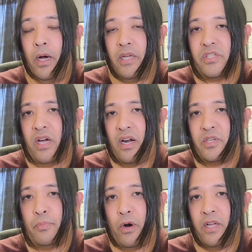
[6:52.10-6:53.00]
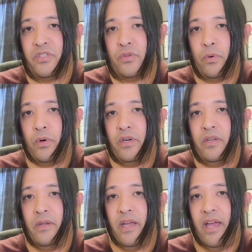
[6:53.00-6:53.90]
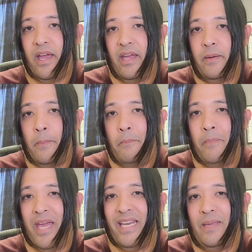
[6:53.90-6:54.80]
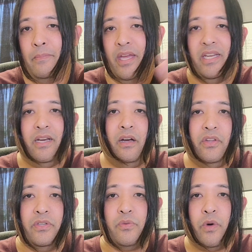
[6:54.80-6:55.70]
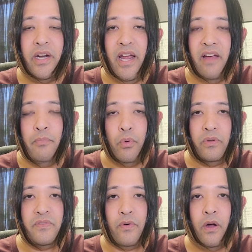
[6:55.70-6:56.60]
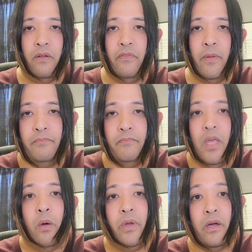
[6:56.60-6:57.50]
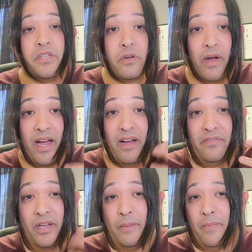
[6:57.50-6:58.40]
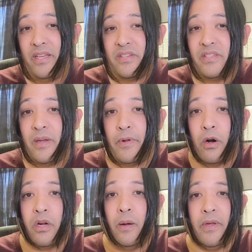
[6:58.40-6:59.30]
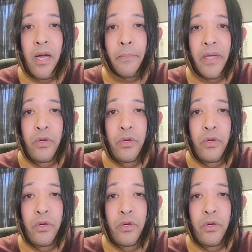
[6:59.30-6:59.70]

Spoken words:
Scottish broadsword, and many, many others. And we're going to have portals for all of them. We also have an amazing seminar coming up in